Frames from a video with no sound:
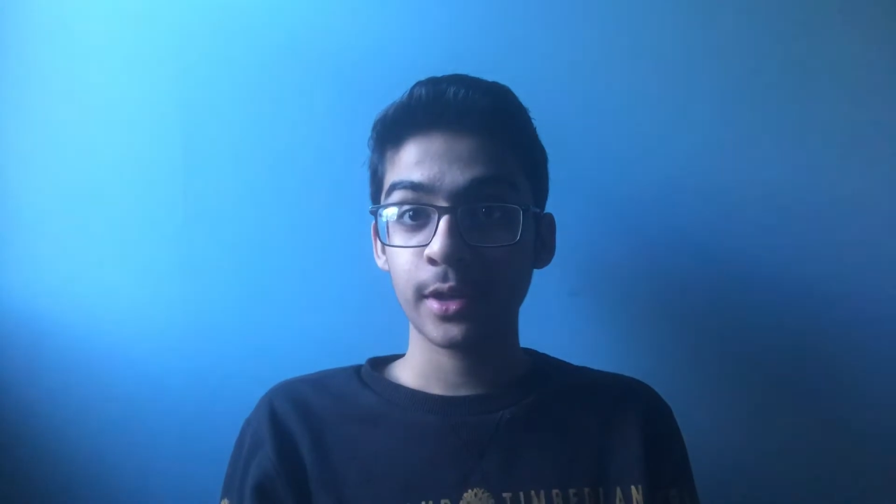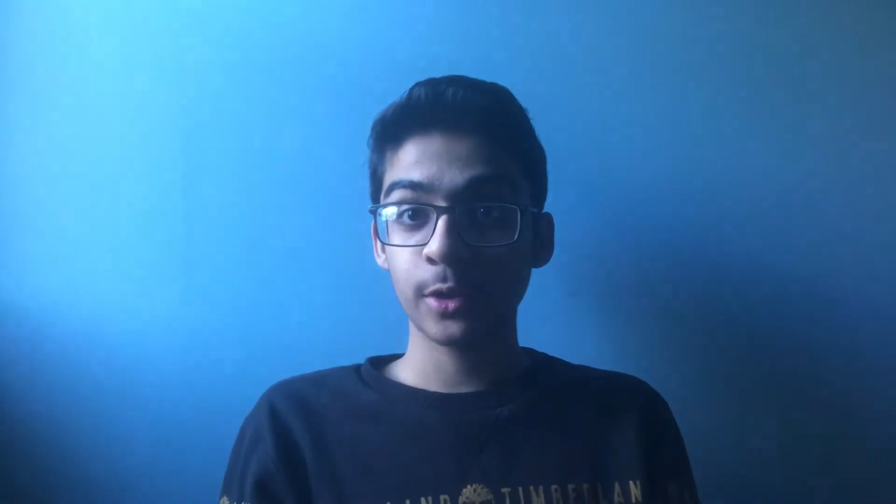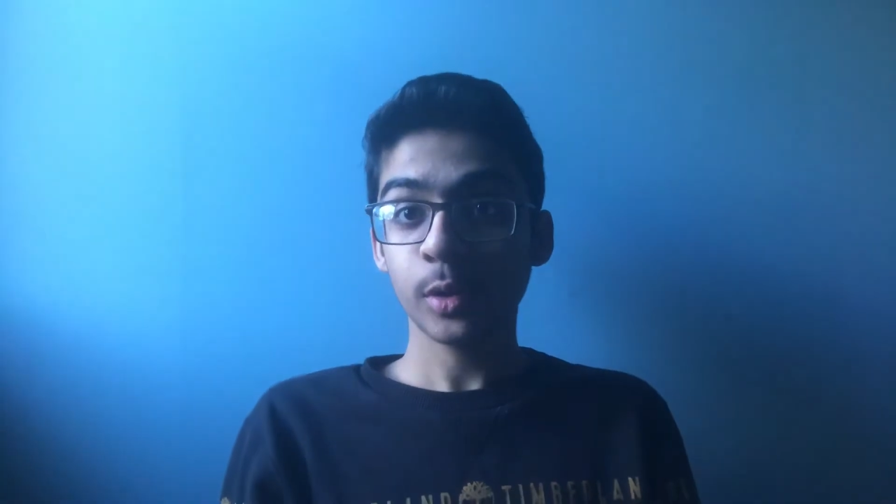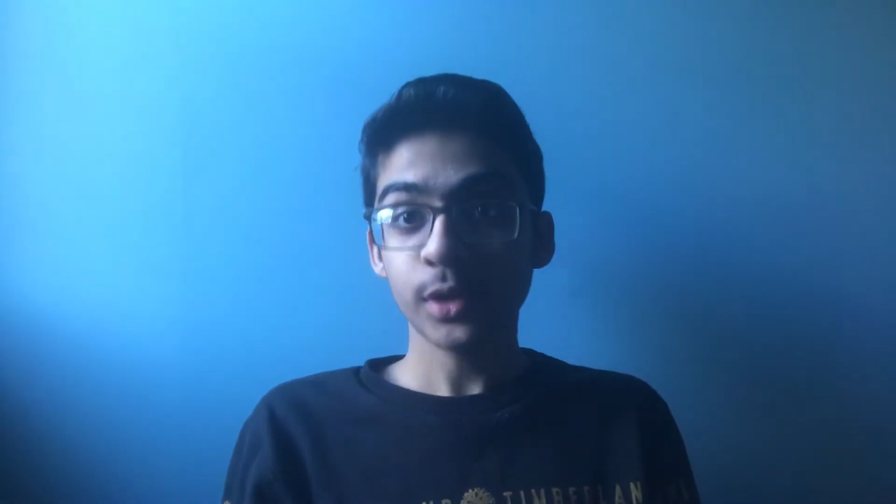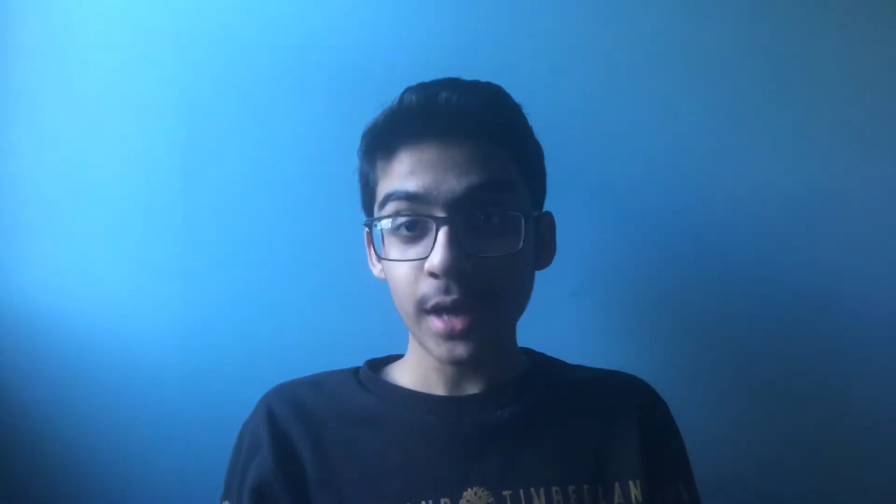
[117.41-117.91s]

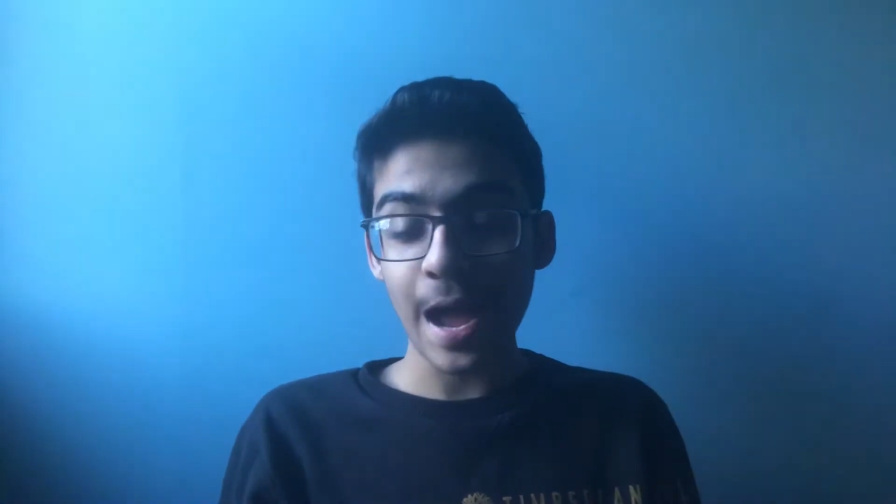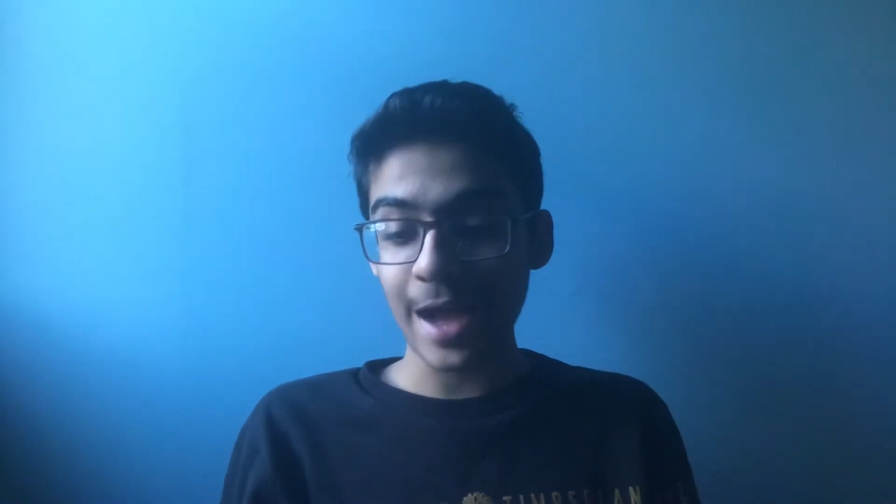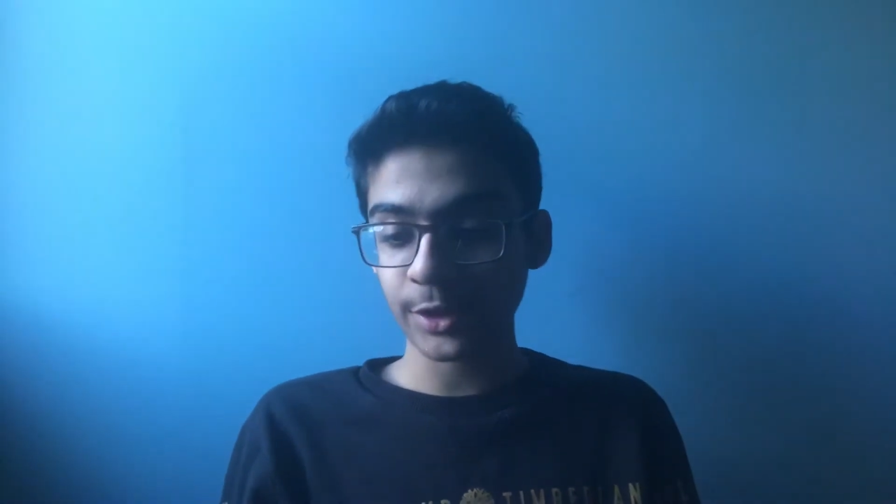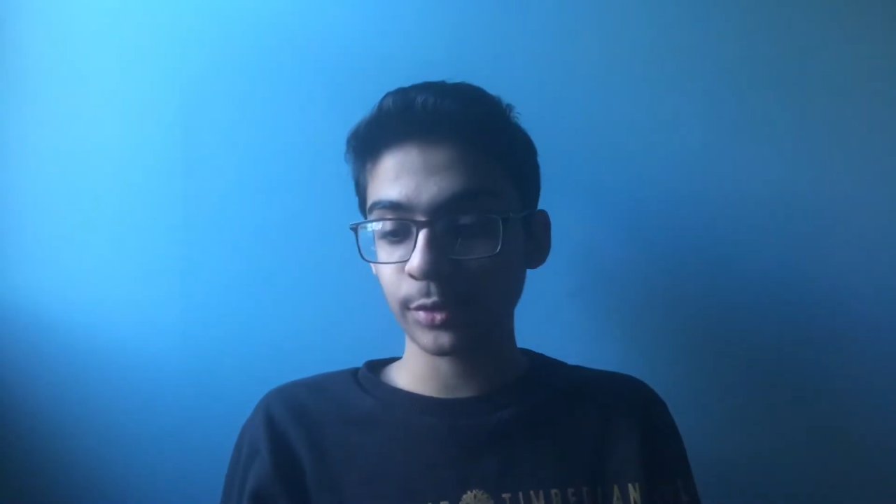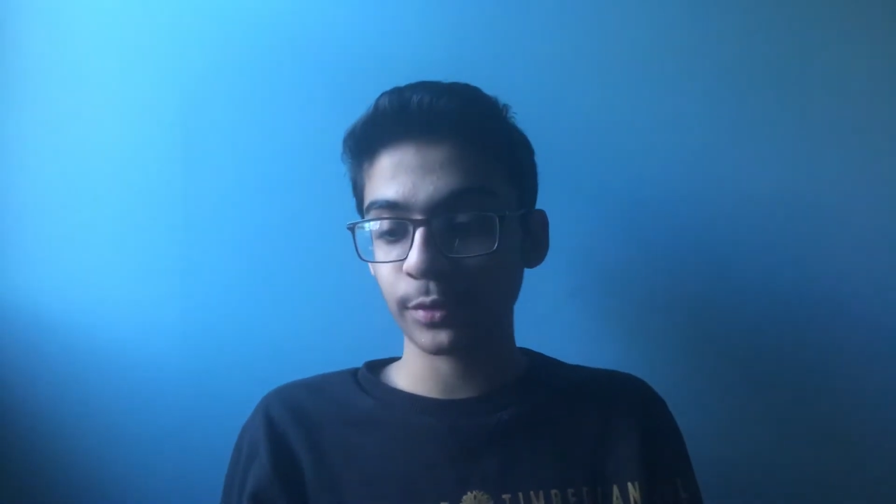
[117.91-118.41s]
those are
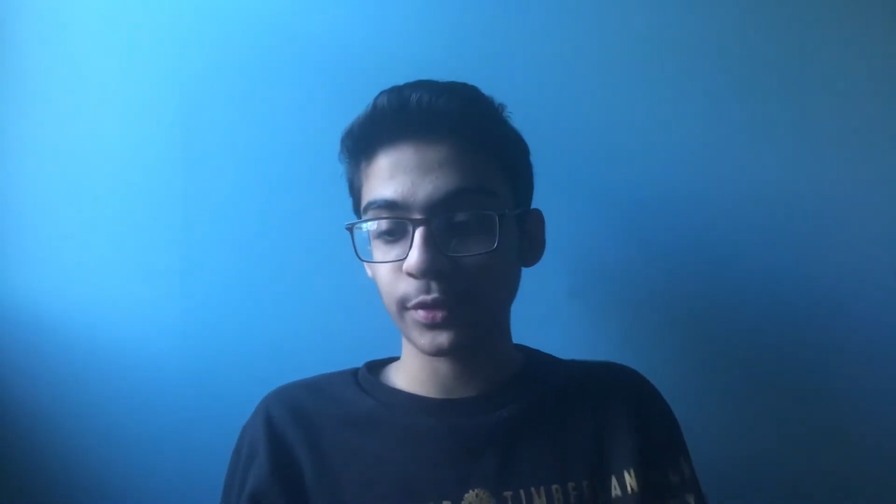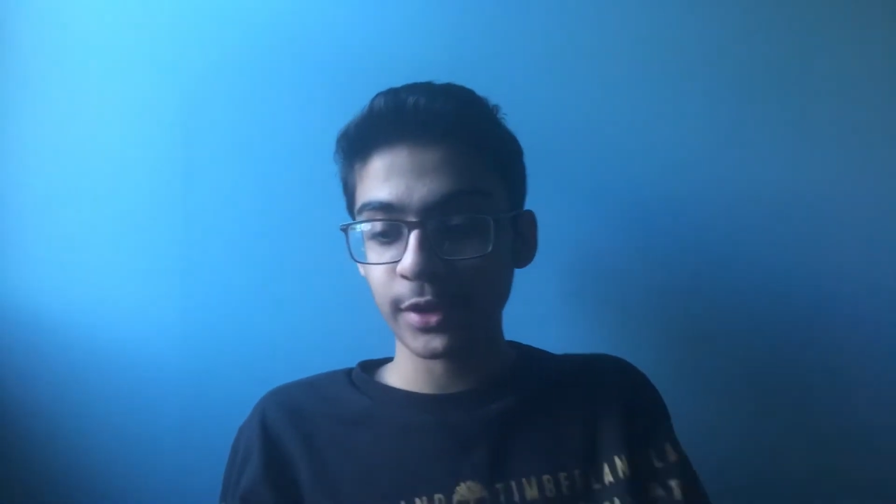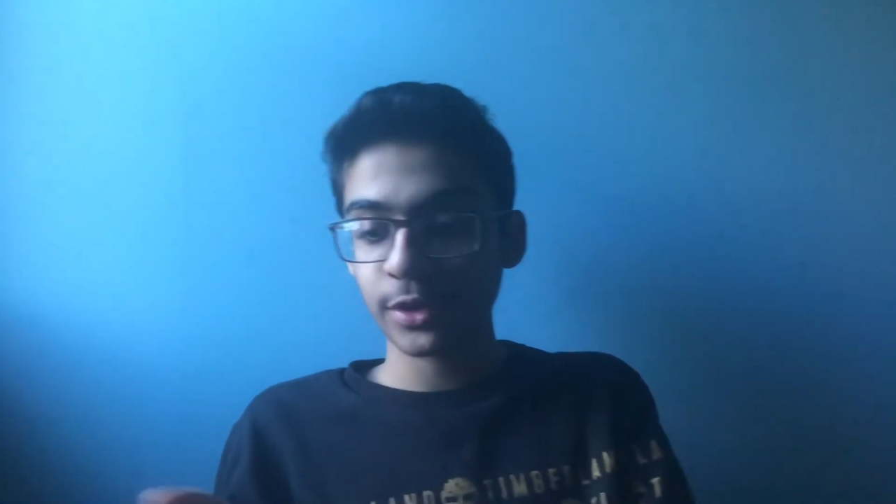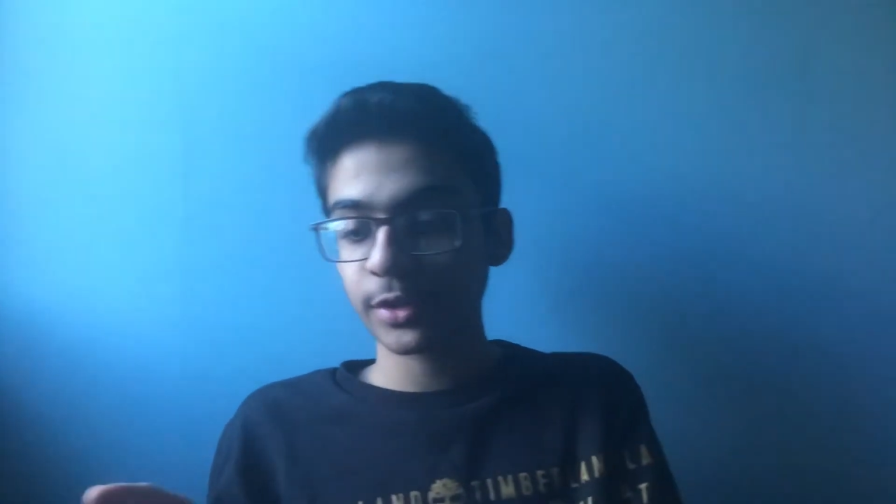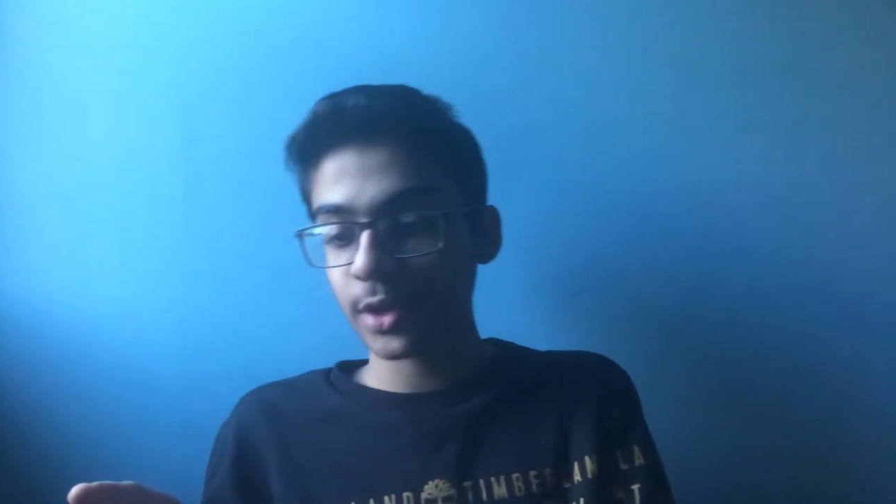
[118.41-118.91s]
actual features